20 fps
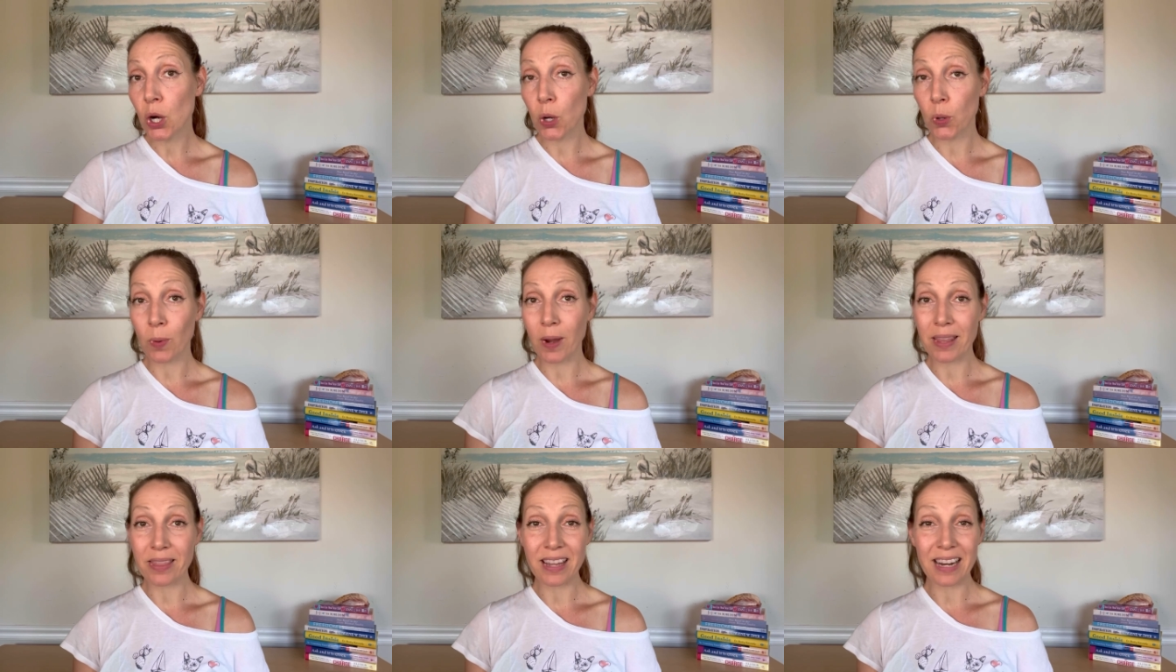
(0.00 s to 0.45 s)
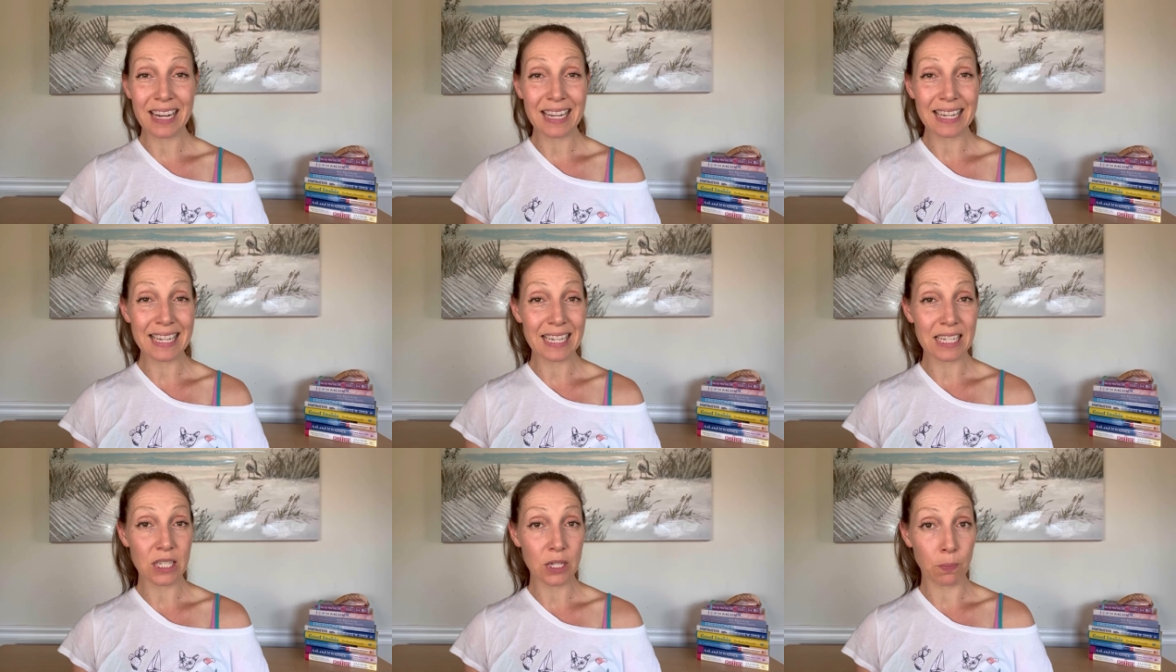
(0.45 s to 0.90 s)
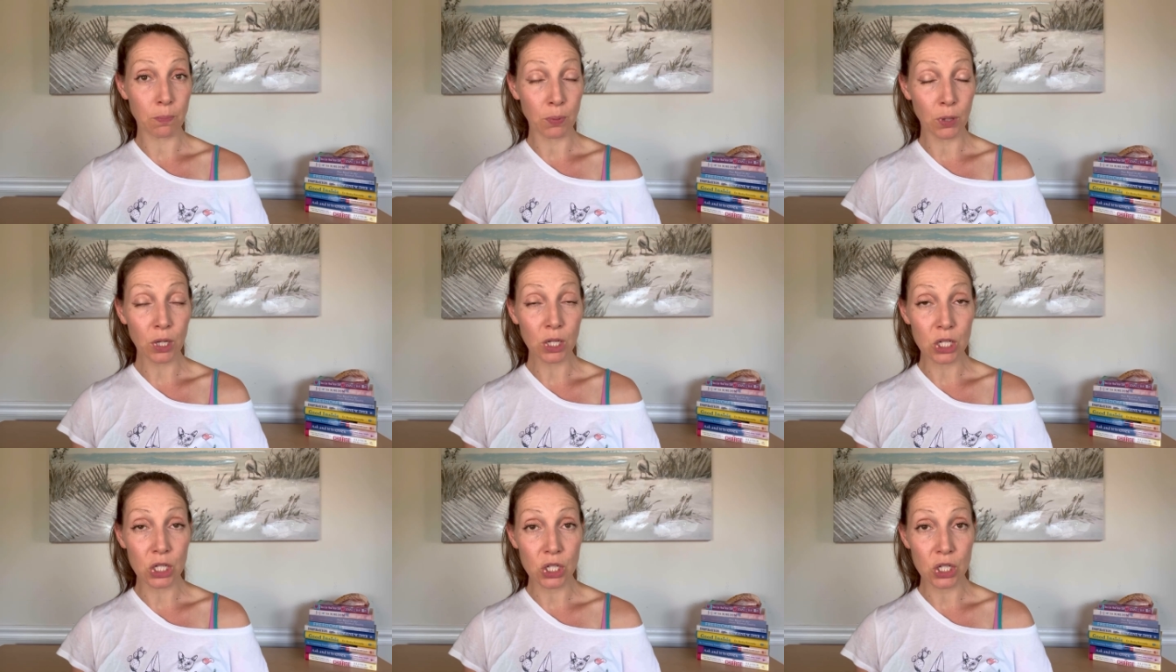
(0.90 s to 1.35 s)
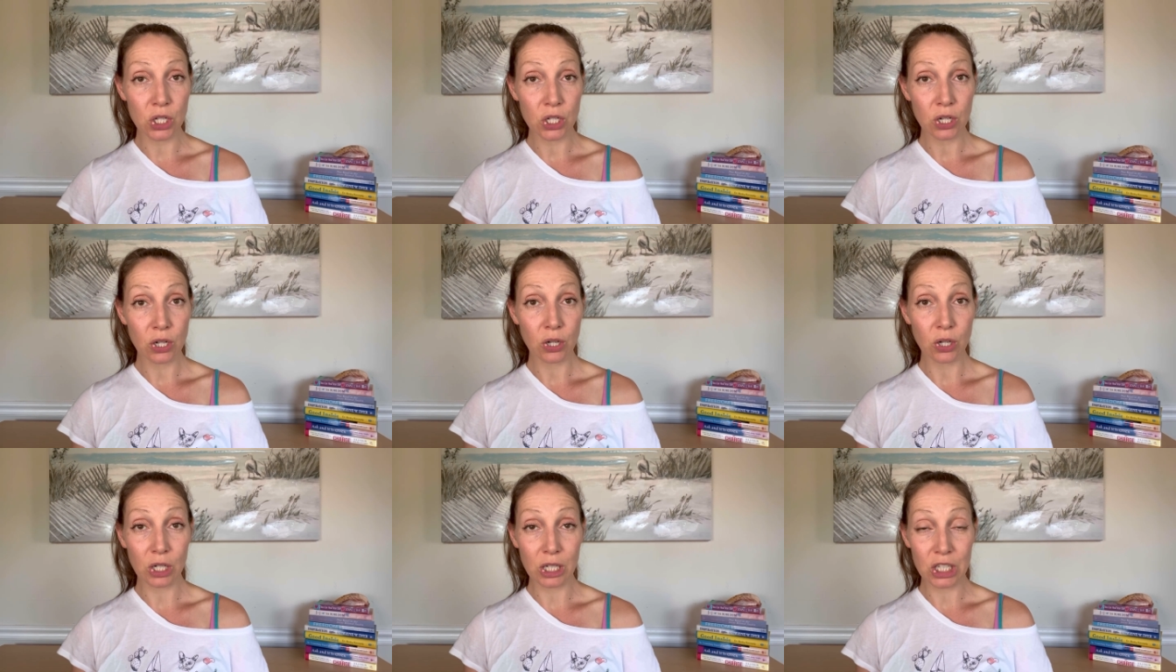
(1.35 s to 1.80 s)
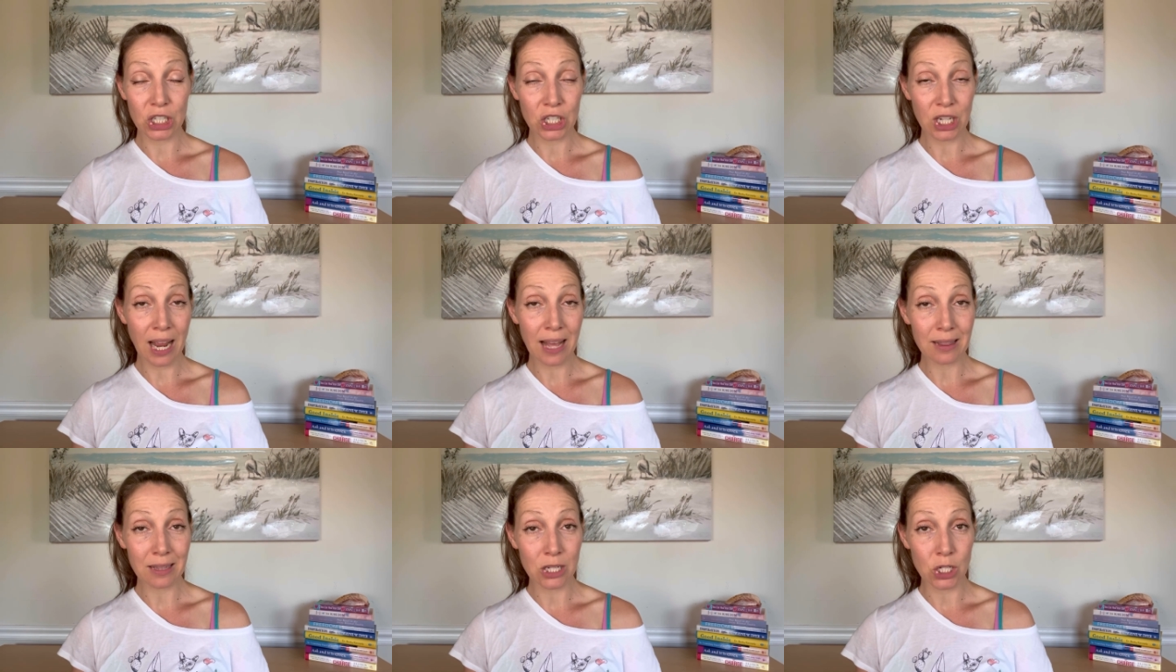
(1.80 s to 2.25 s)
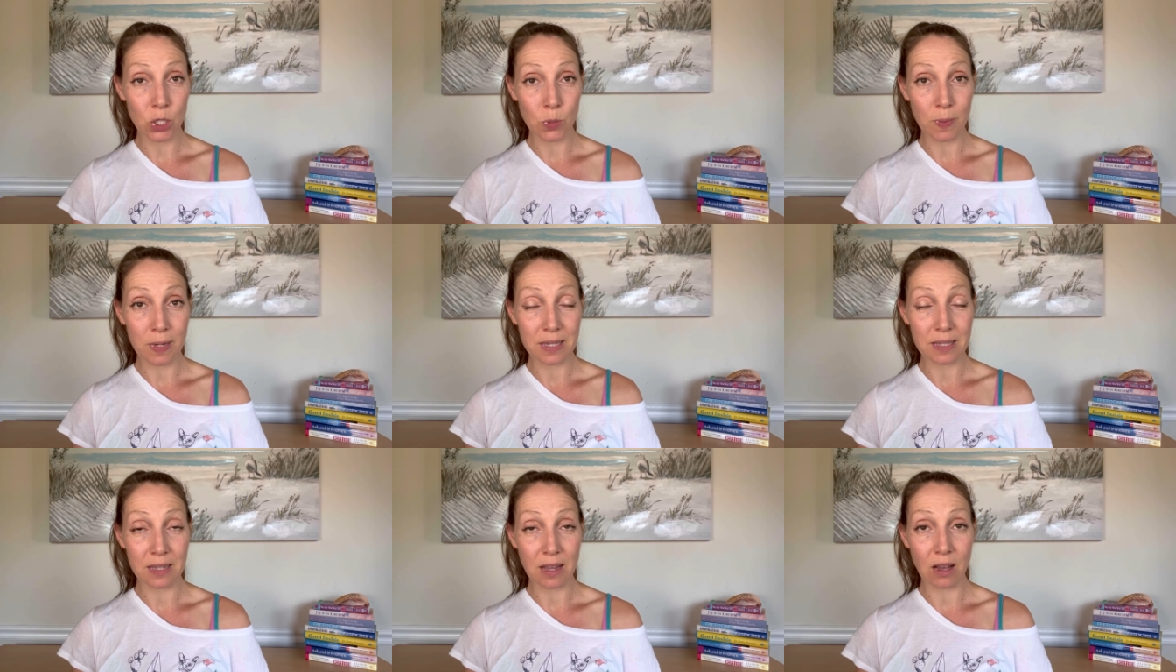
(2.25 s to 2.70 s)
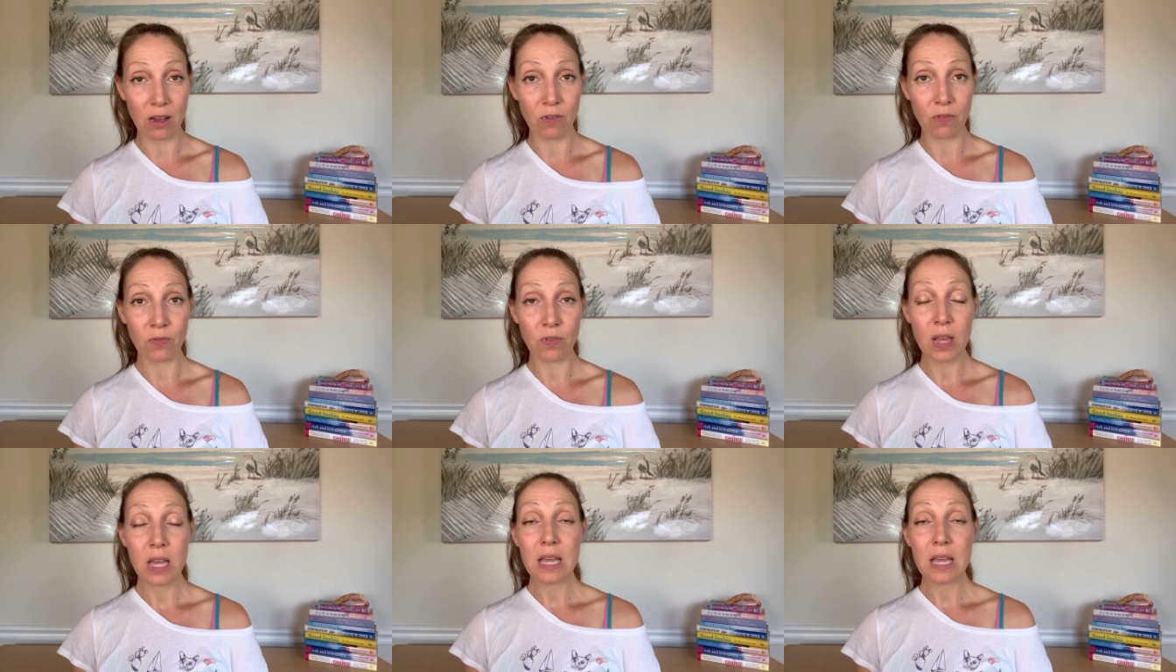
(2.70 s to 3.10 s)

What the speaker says: or whether I need to push or challenge myself,